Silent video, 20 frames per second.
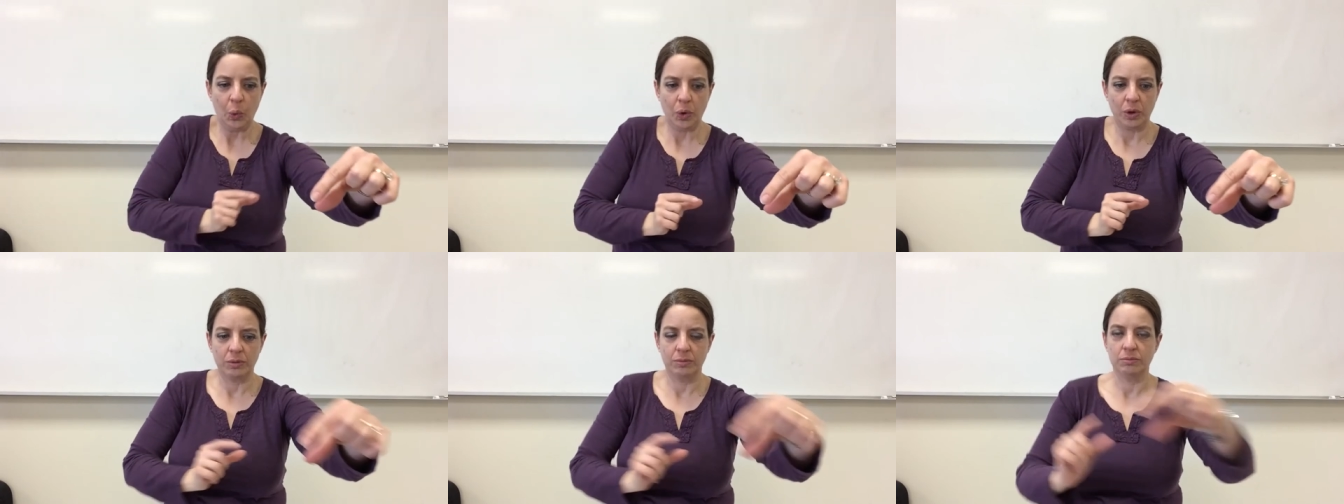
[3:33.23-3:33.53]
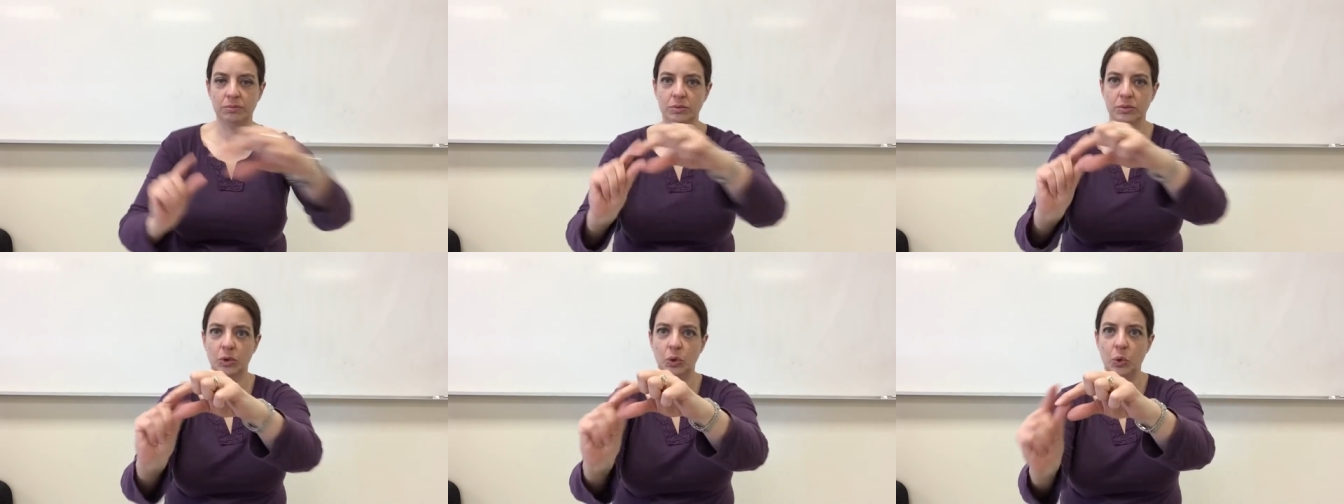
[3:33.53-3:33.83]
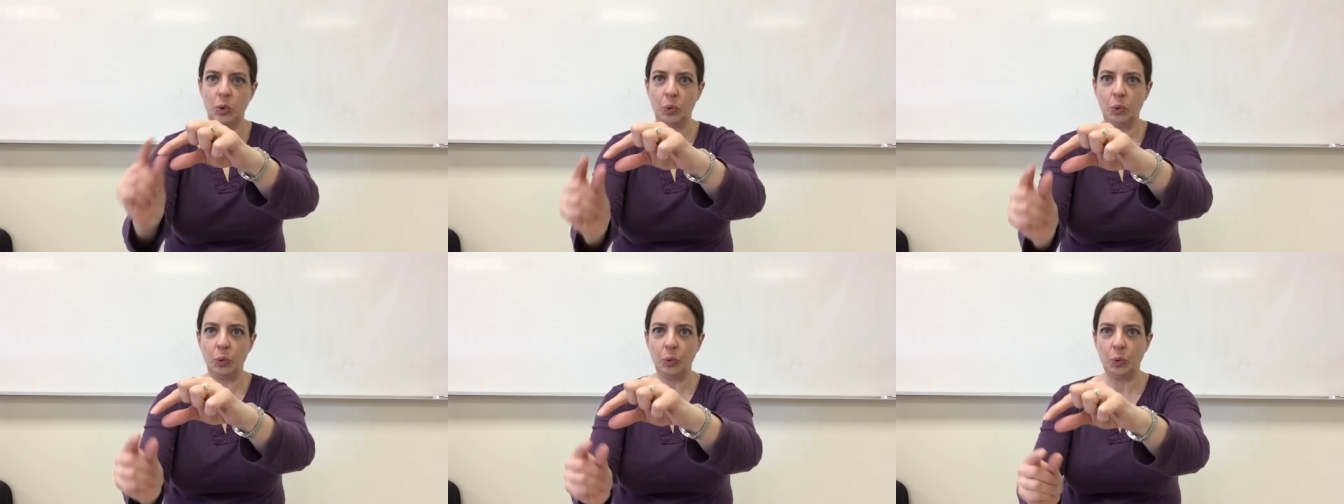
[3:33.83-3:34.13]
So, they
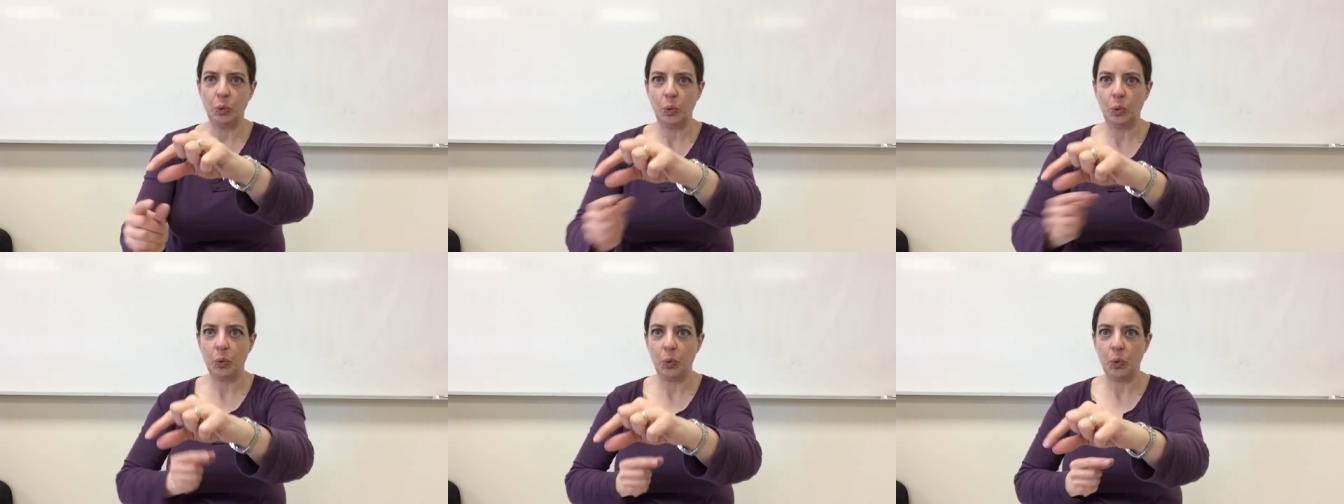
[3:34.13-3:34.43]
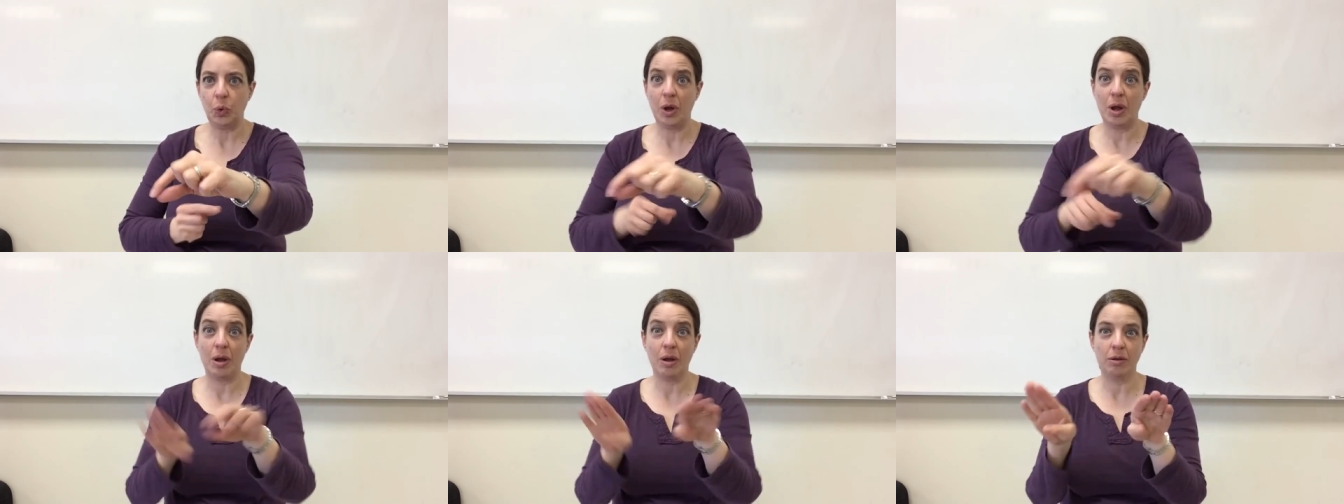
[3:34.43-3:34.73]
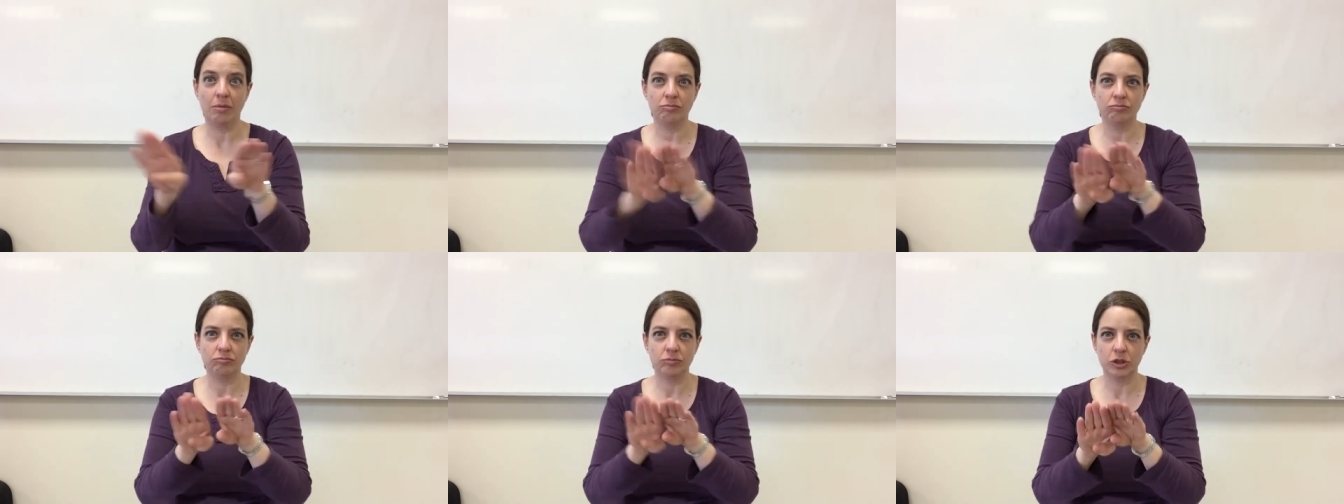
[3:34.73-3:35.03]
get your skis all
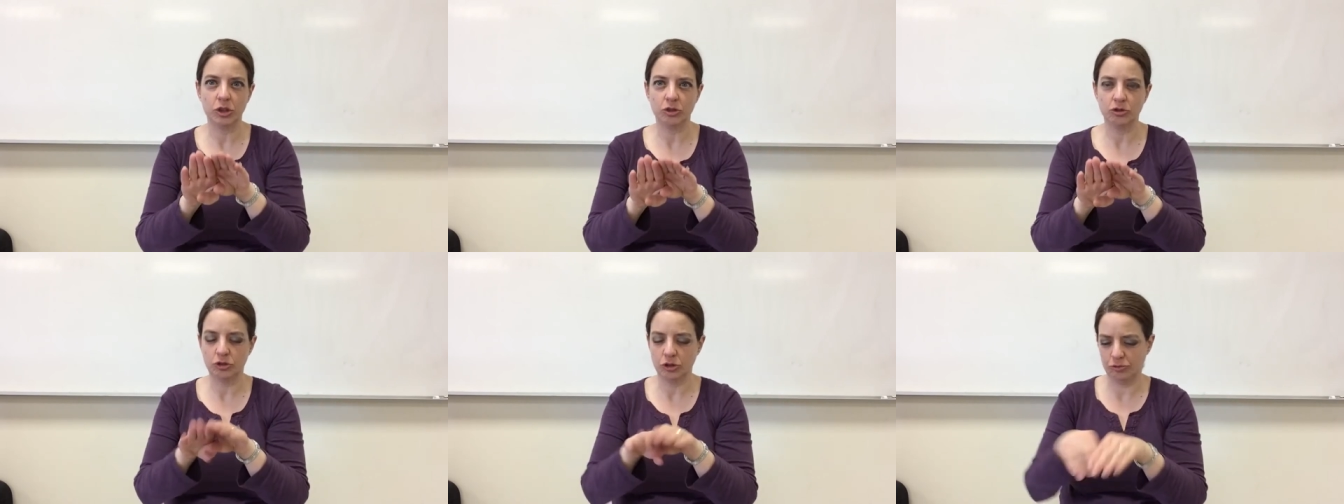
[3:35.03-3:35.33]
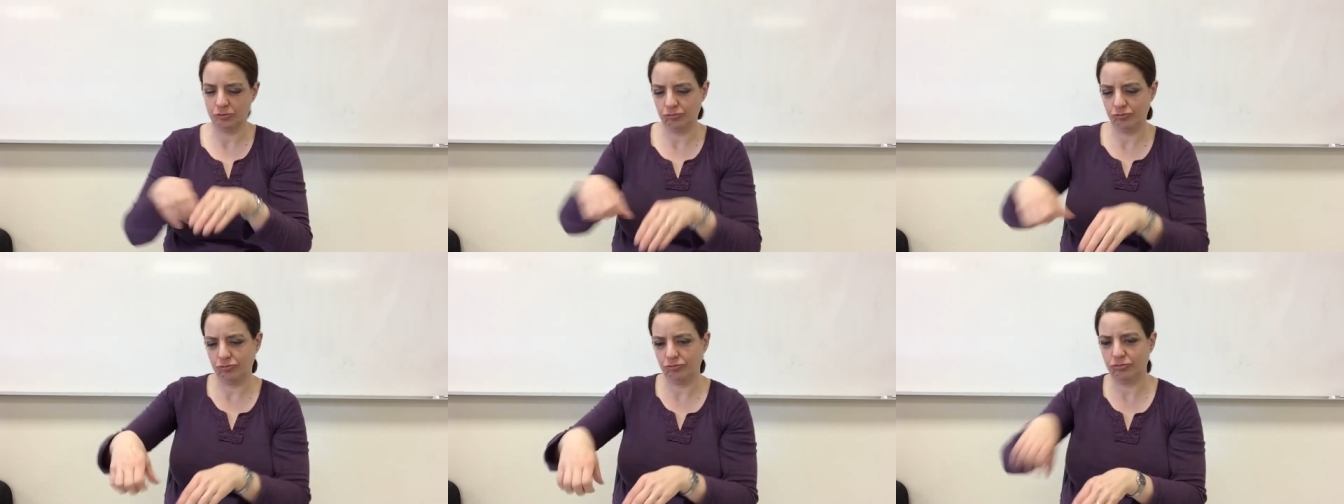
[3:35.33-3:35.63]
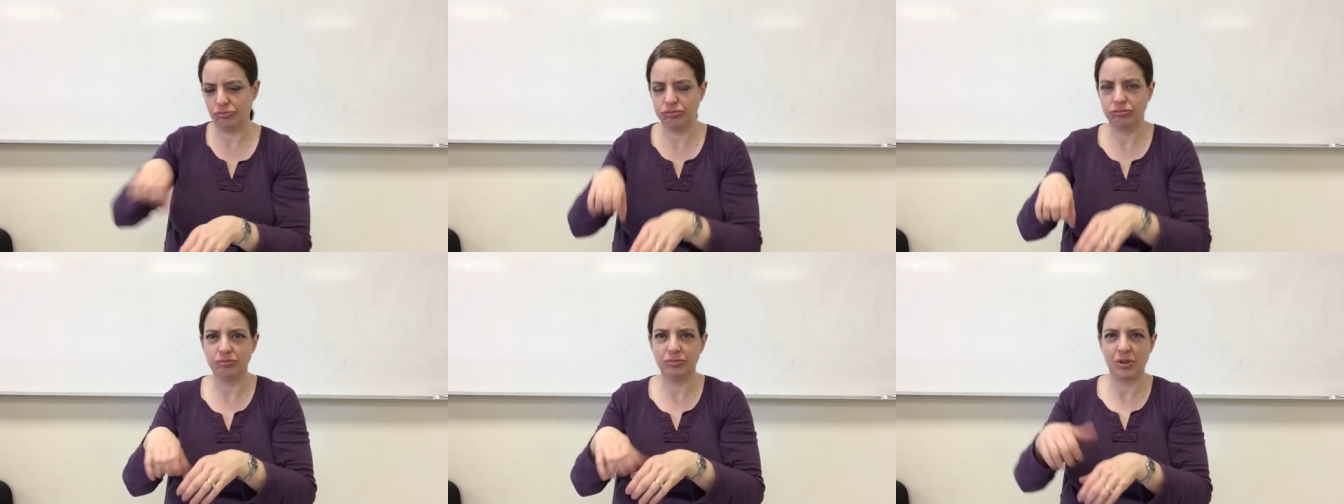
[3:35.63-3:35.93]
set up for you,
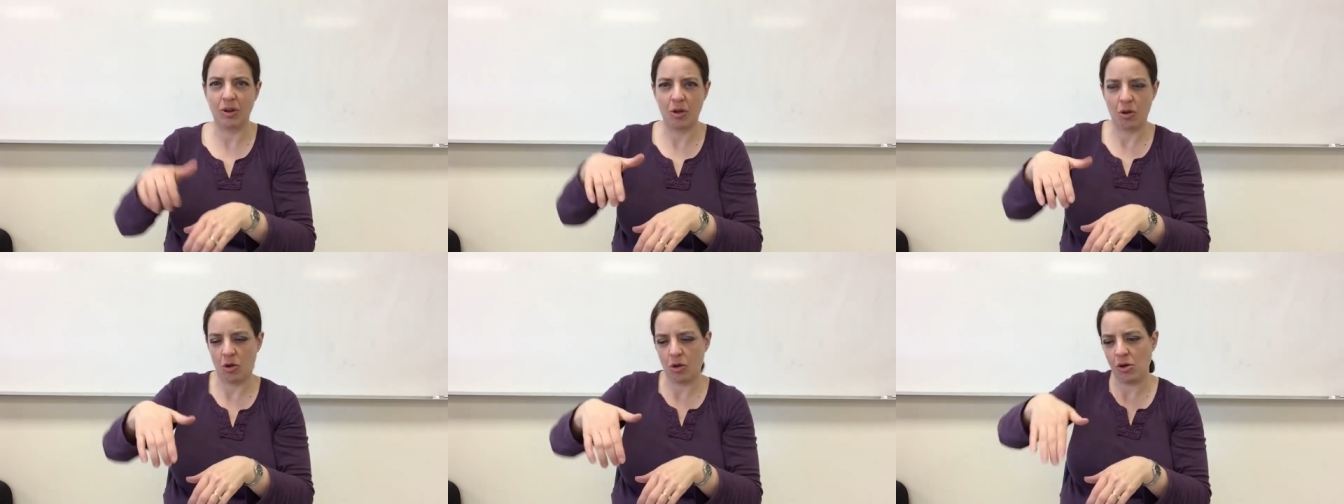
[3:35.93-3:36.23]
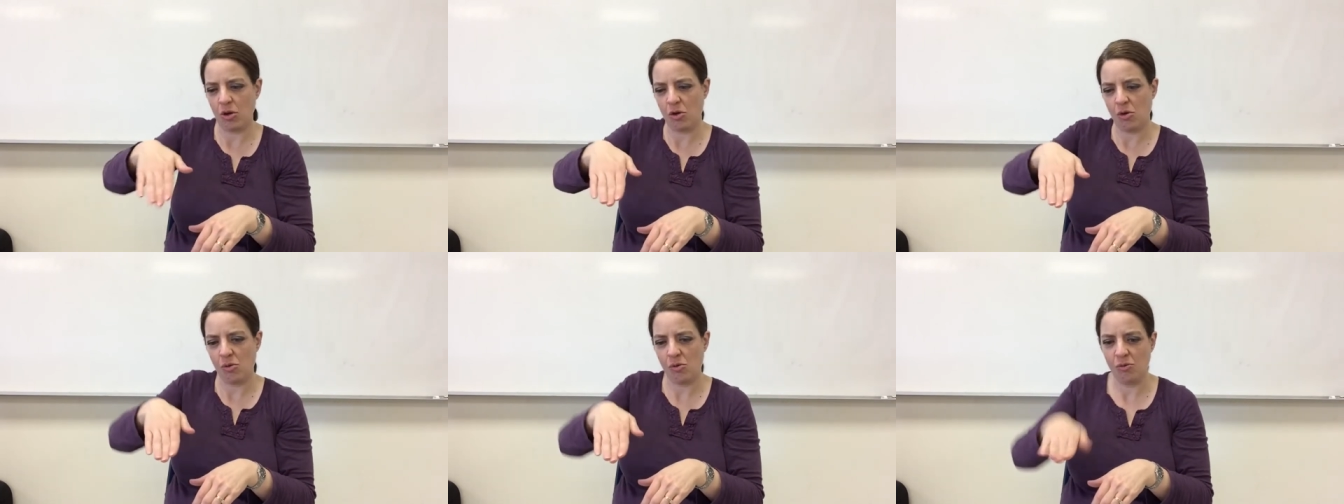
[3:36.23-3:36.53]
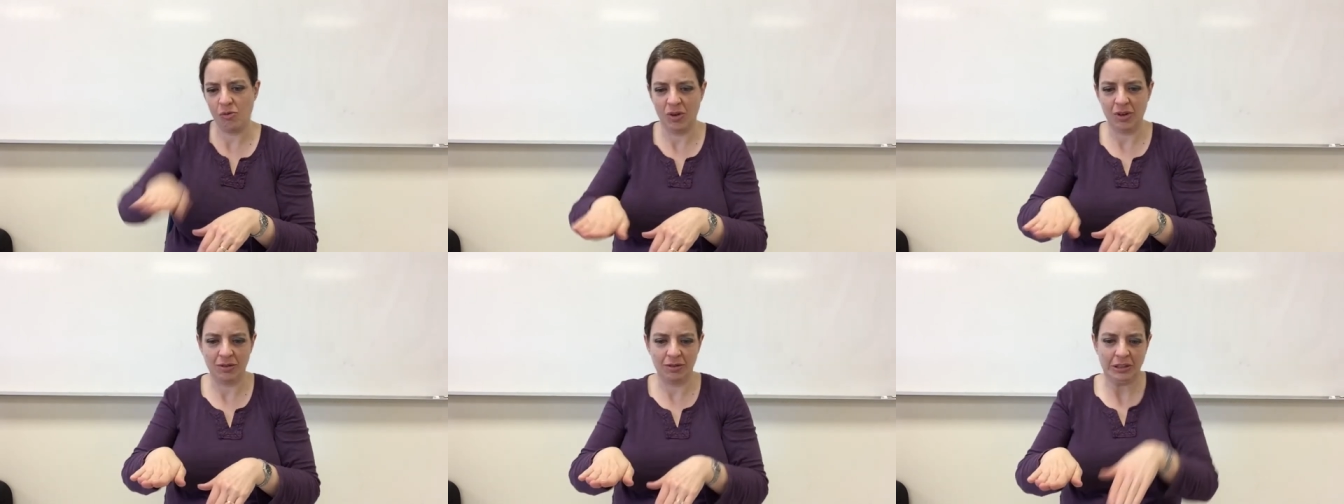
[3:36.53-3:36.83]
you get your
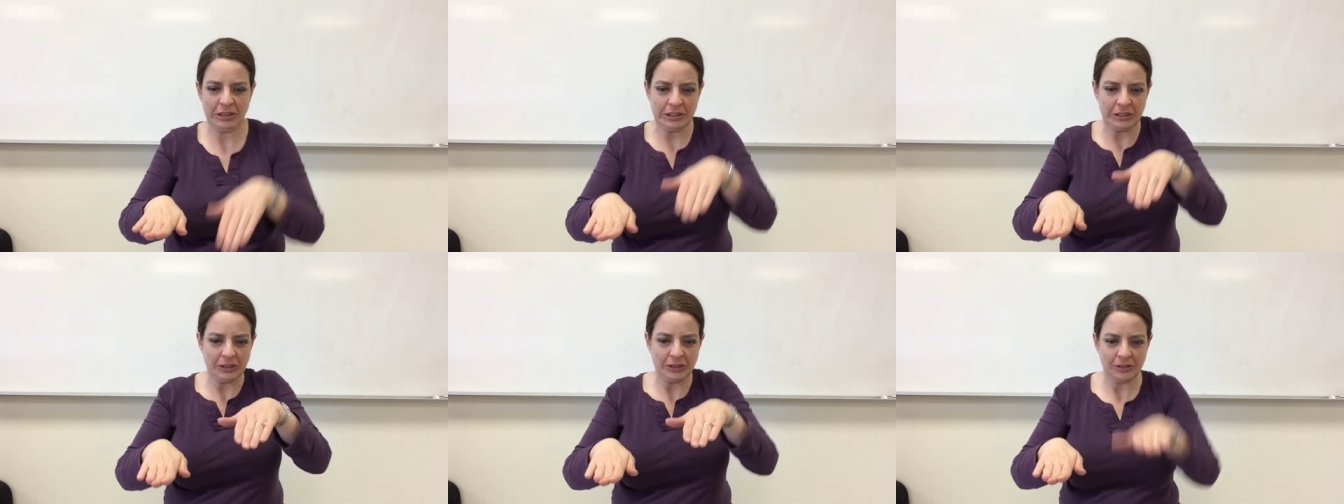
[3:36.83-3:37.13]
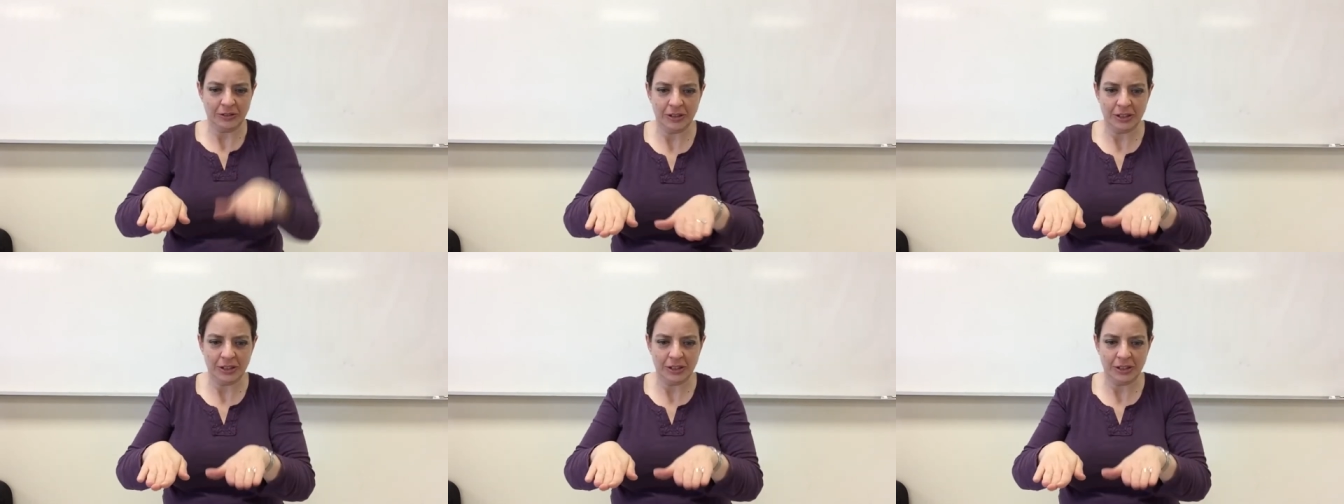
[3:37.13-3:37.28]
boots in,